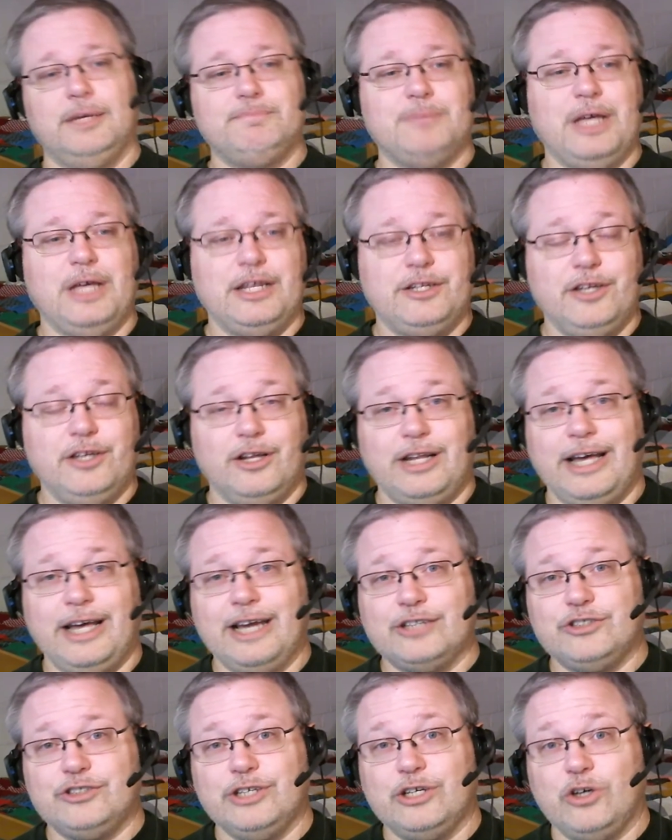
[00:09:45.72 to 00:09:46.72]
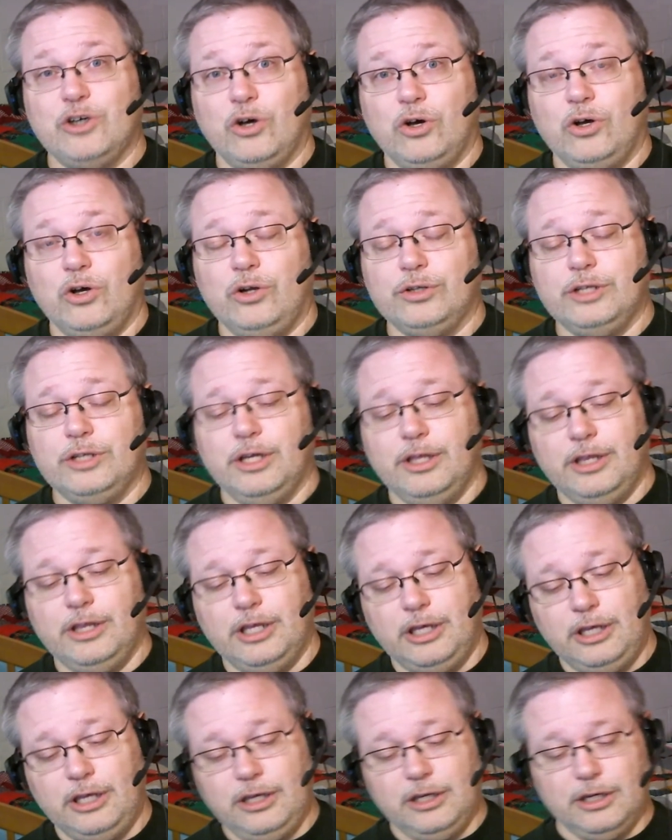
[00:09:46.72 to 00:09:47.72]
until I actually called
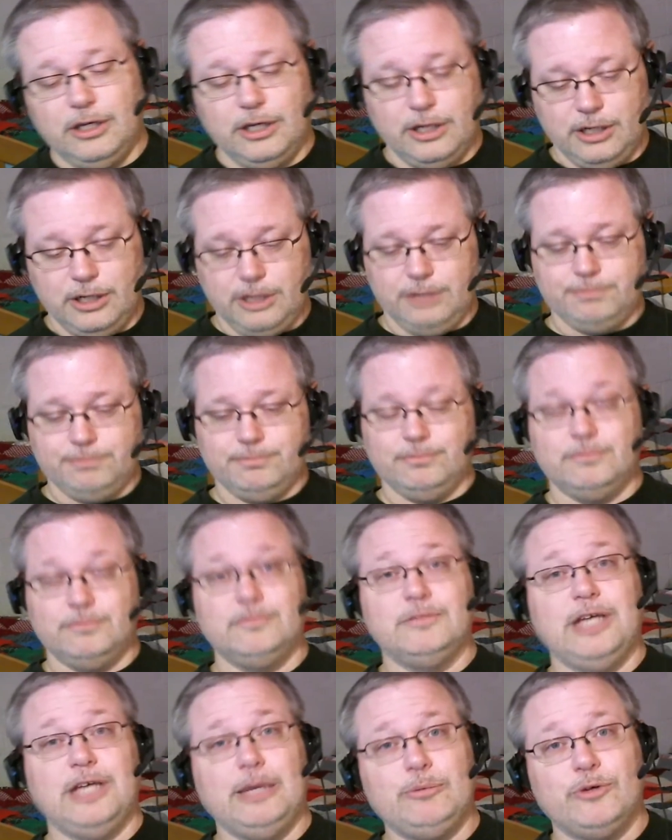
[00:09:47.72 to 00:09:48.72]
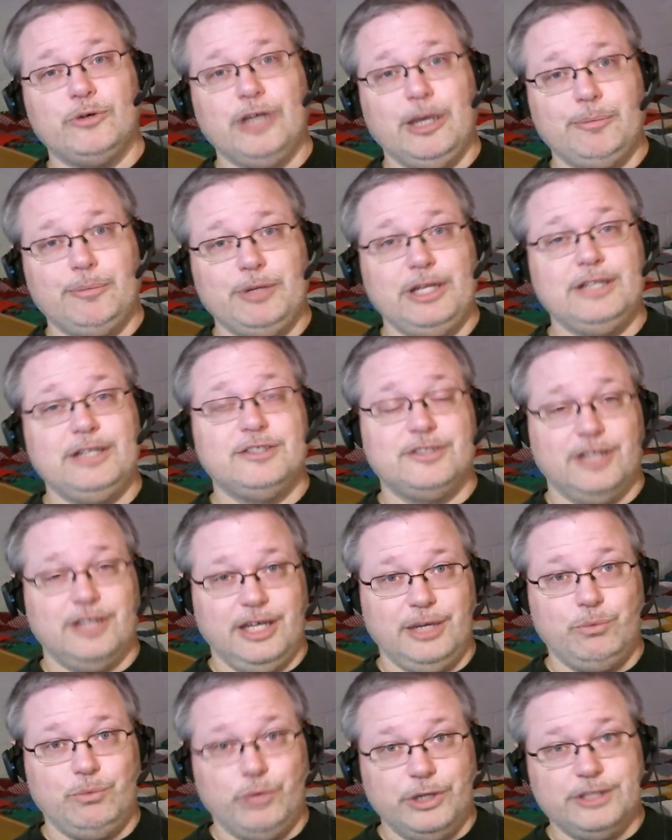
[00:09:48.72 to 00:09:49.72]
the cable company to
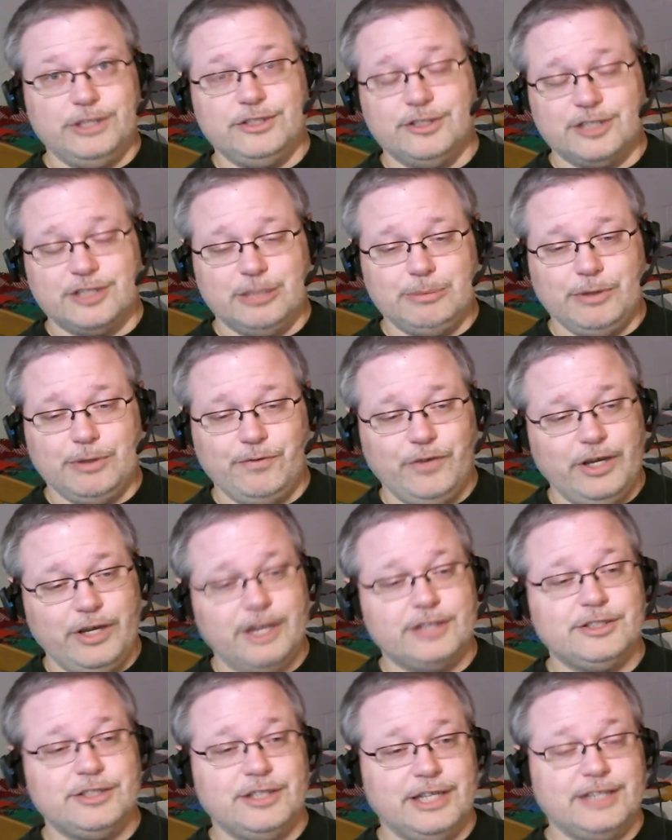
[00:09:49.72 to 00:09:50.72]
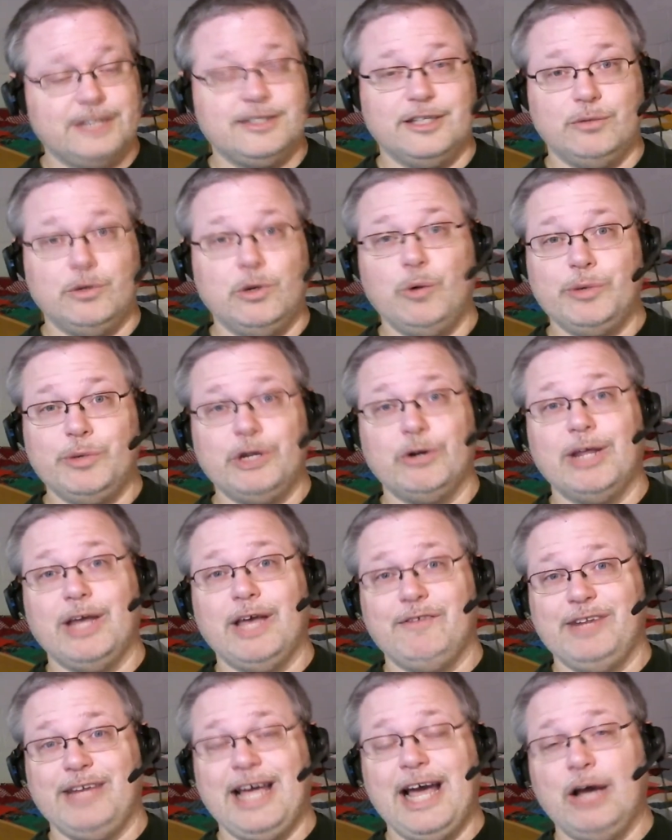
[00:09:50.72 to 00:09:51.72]
say, when is this going to be fixed? And they said, well, we don't
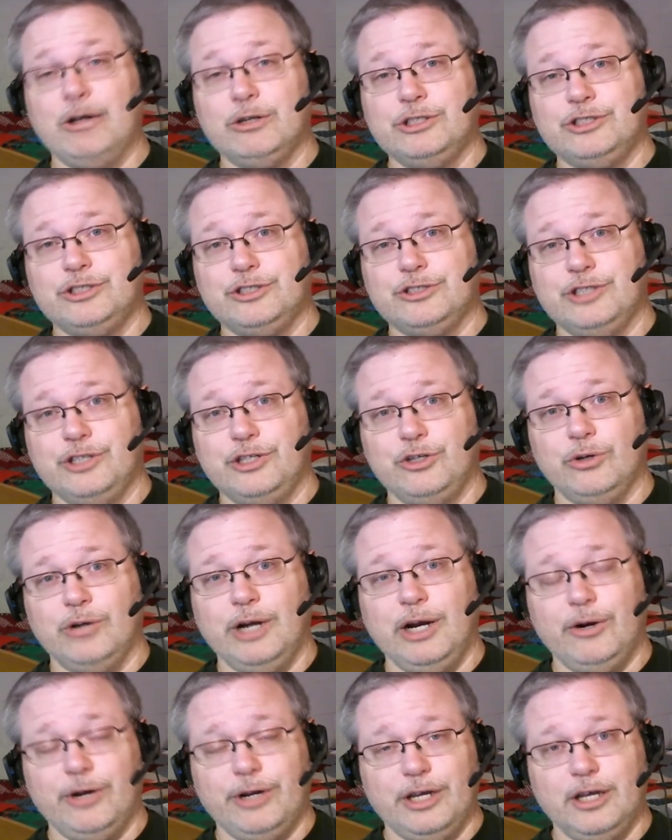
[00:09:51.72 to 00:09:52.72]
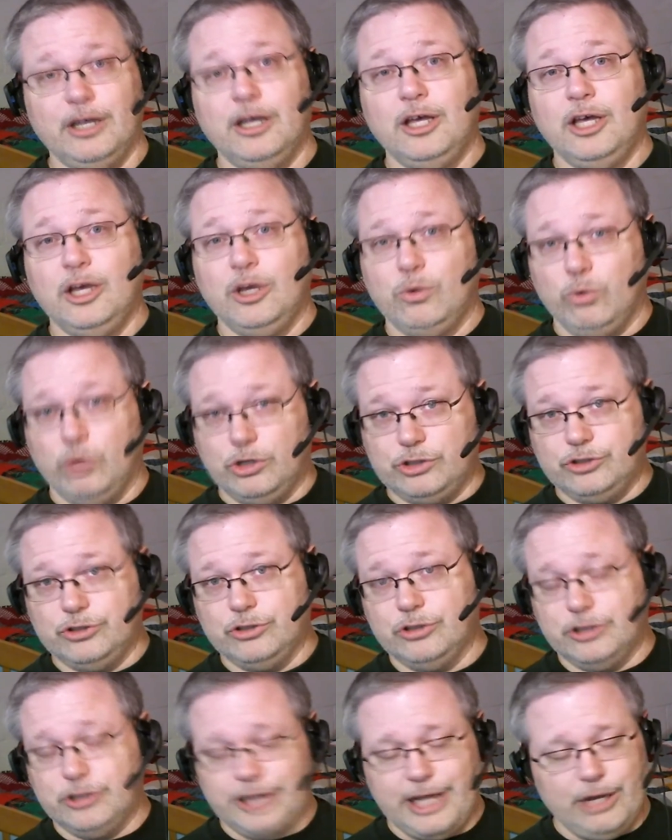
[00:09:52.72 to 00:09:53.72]
have any outages in your area. What's
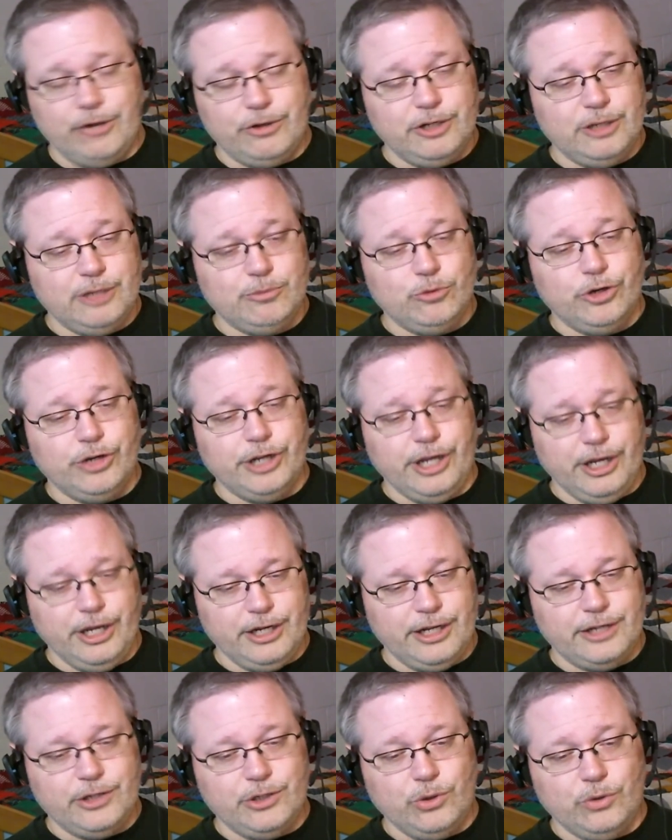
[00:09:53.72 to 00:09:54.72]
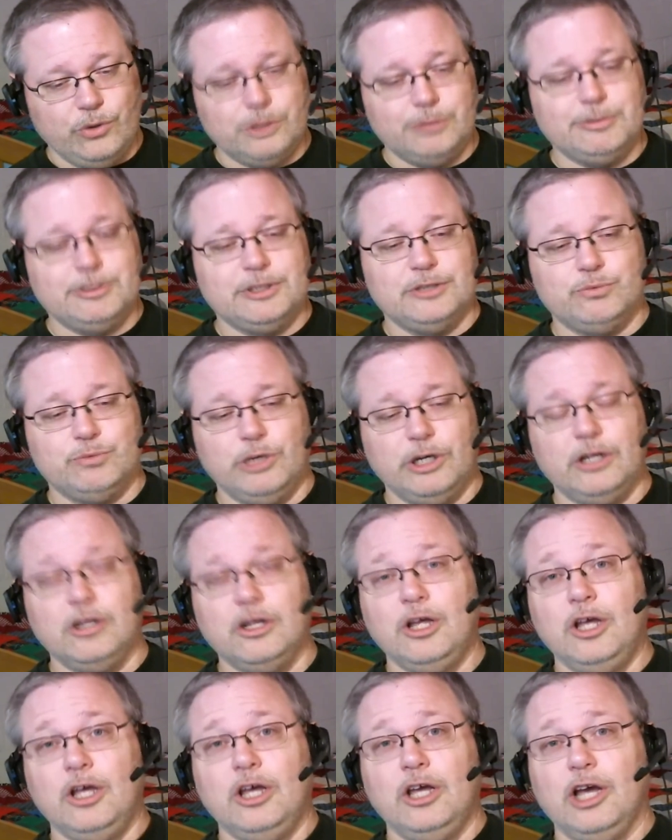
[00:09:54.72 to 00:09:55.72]
your account number again? I told them. I said, well,
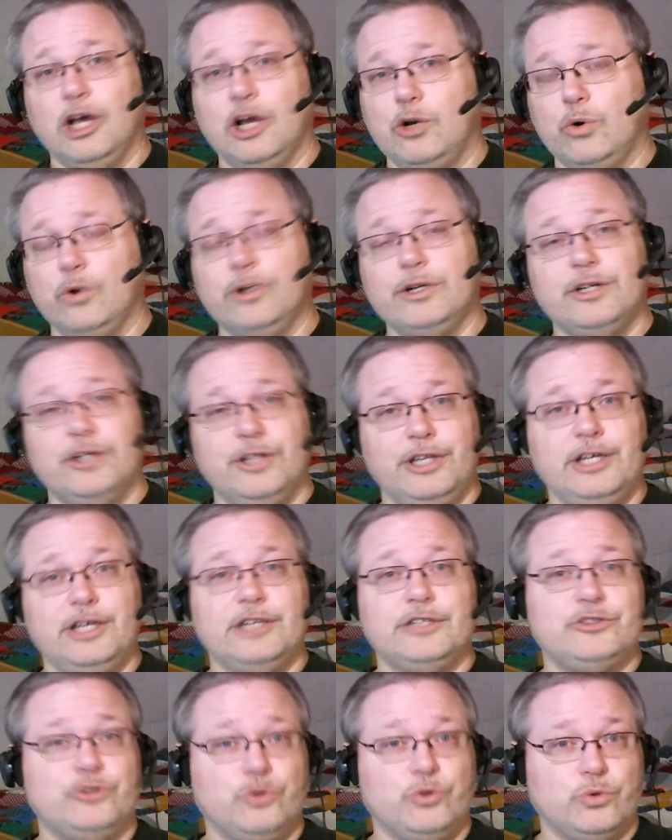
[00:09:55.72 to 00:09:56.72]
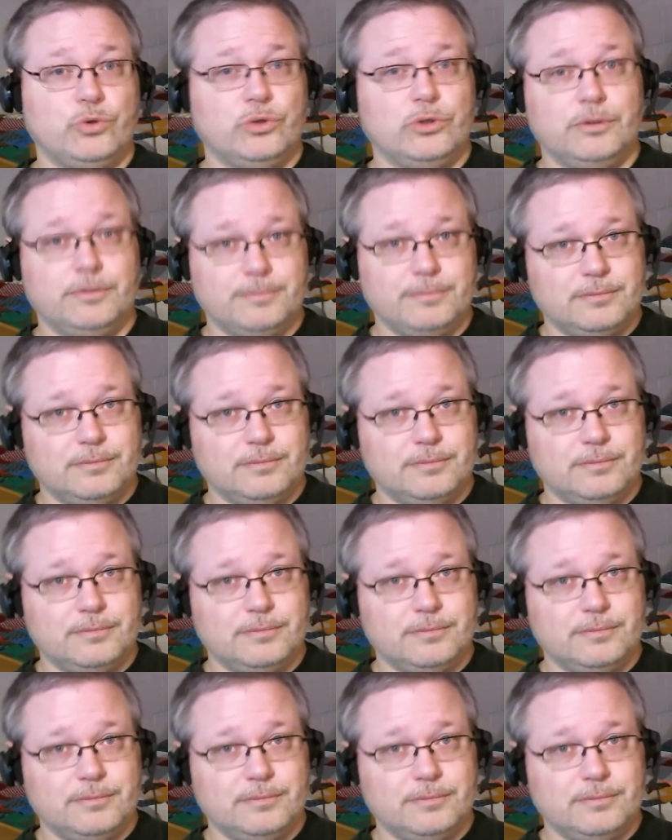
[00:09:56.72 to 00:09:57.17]
according to this, your